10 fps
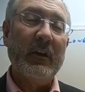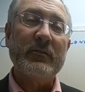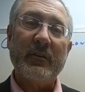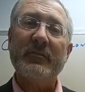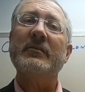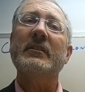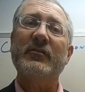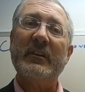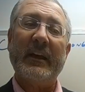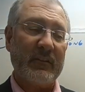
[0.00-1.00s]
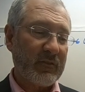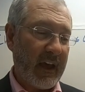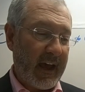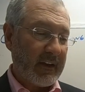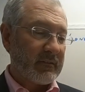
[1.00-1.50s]
So this is the sales
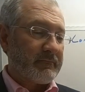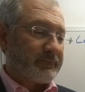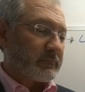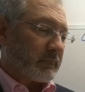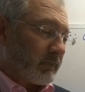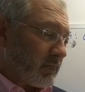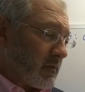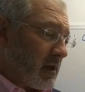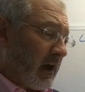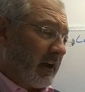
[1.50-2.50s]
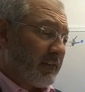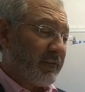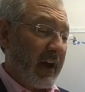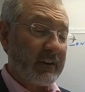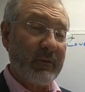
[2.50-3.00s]
tax on the
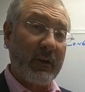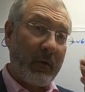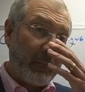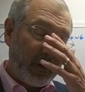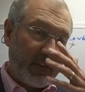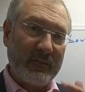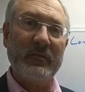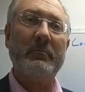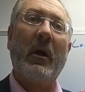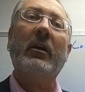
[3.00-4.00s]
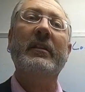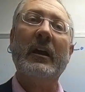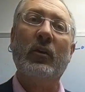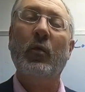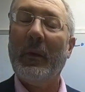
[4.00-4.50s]
factory equipment, and this is part of the
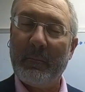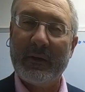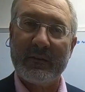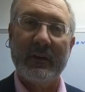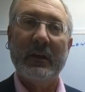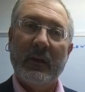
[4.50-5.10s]
equipment.